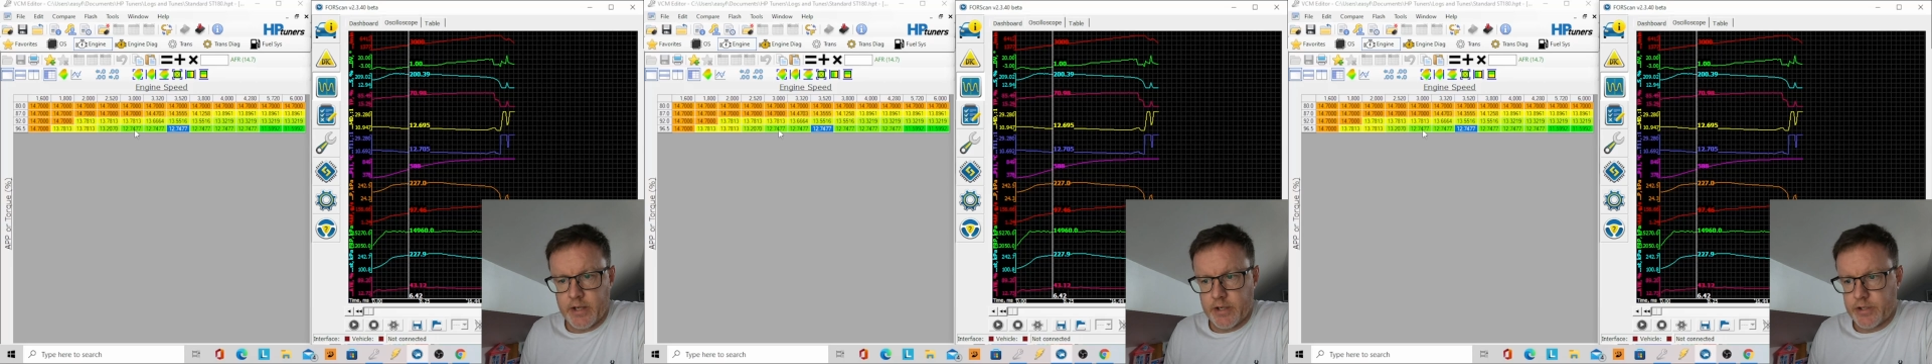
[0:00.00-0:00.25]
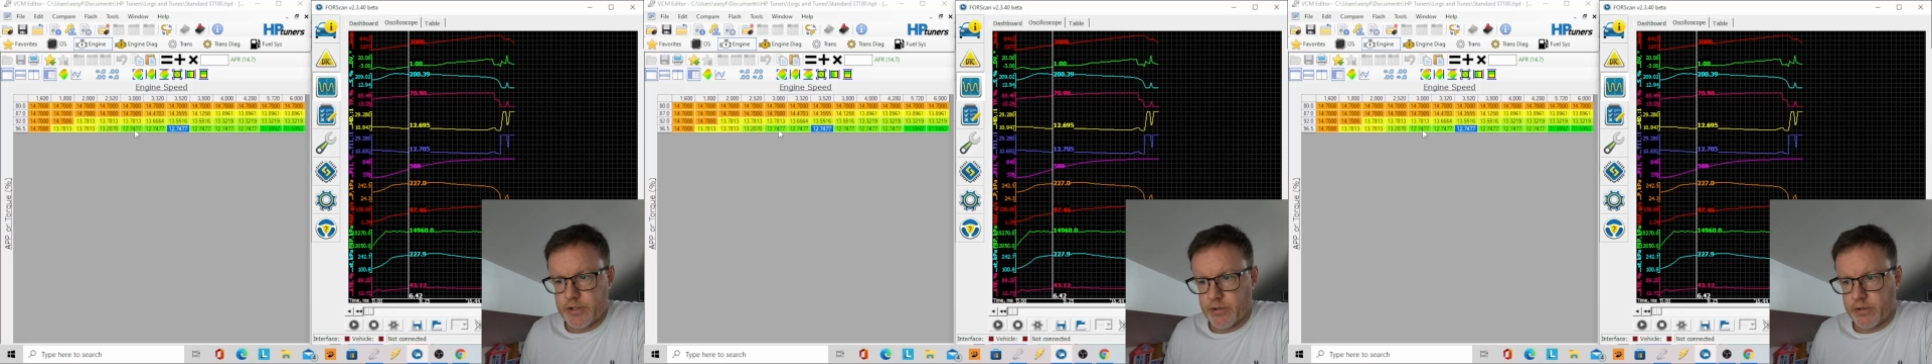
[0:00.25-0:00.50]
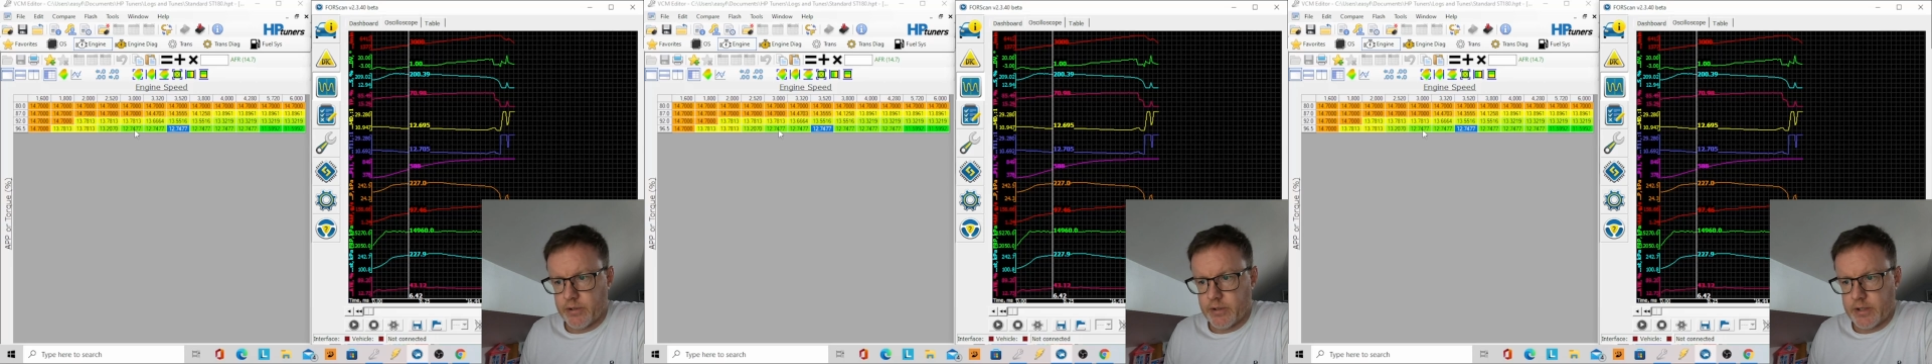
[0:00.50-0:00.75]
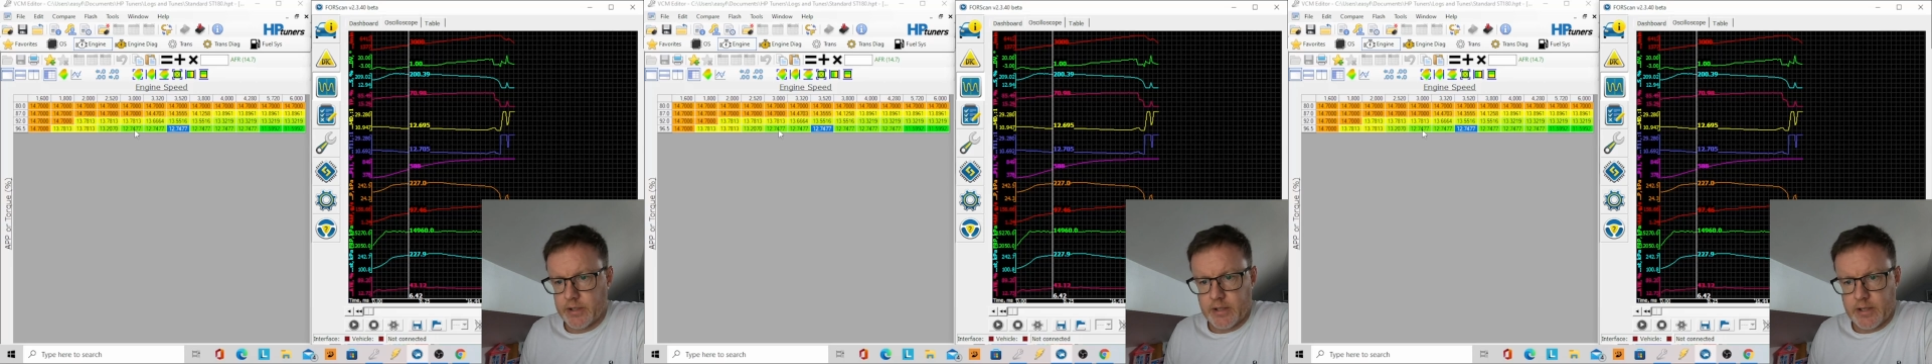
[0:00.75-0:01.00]

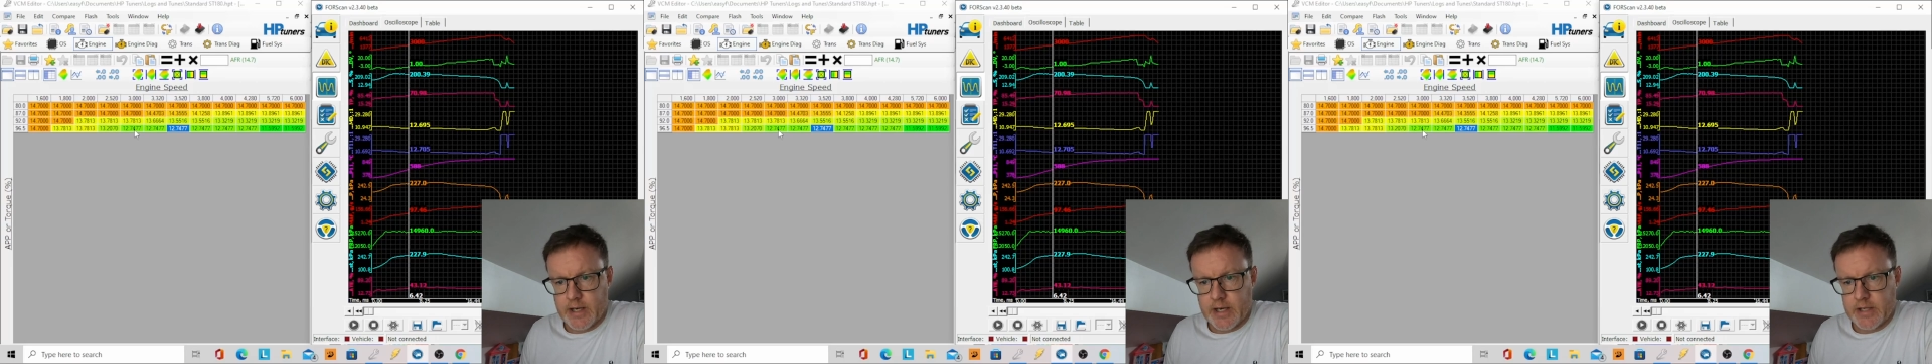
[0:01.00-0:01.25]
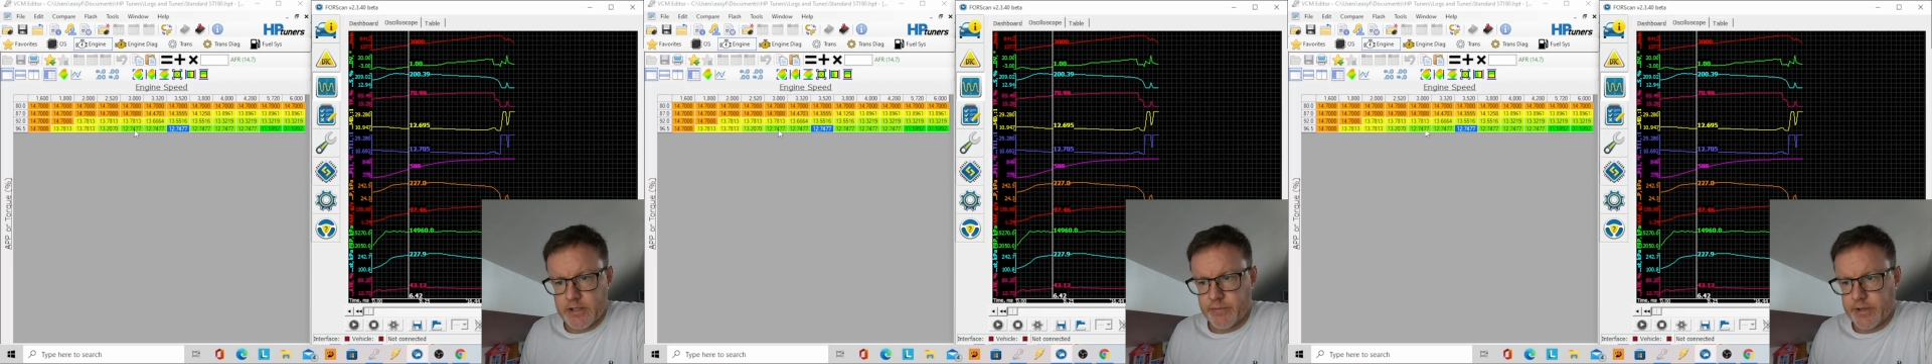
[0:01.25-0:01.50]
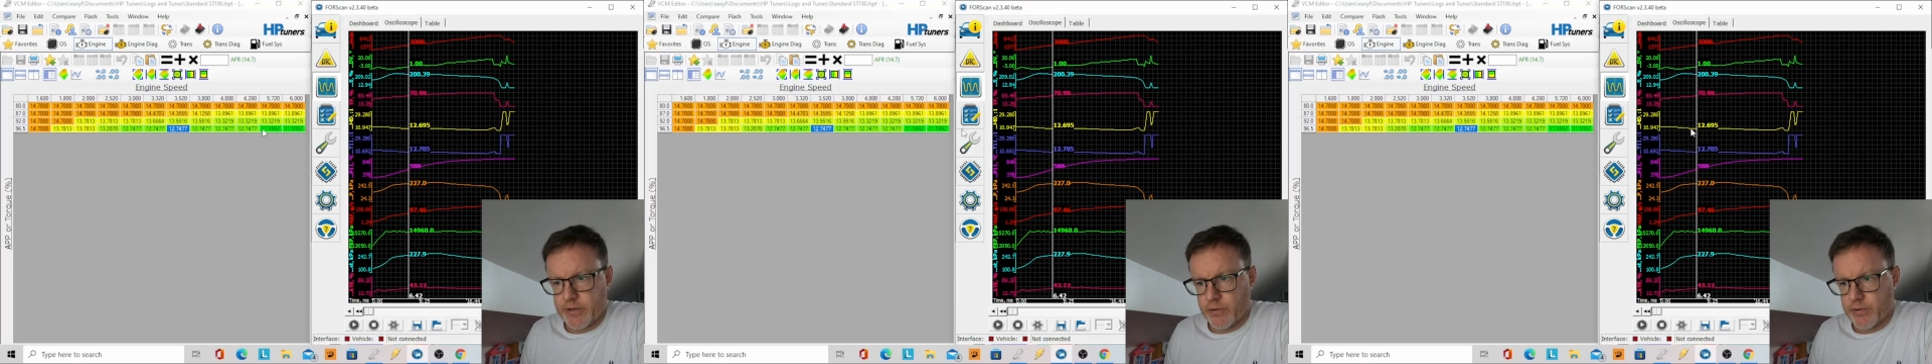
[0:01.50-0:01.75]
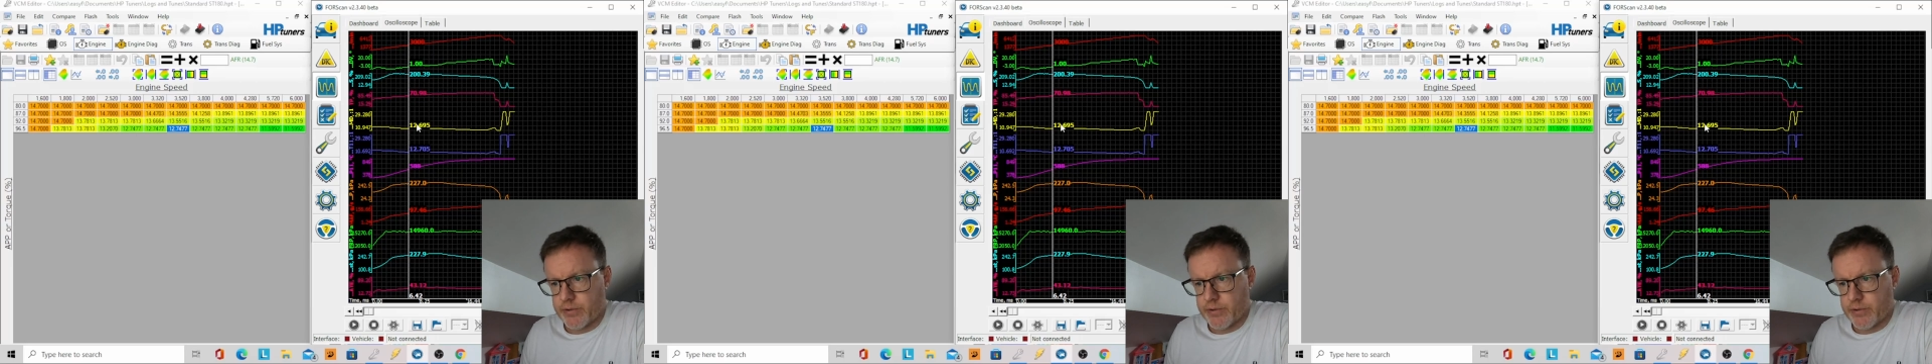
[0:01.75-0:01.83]
So as we go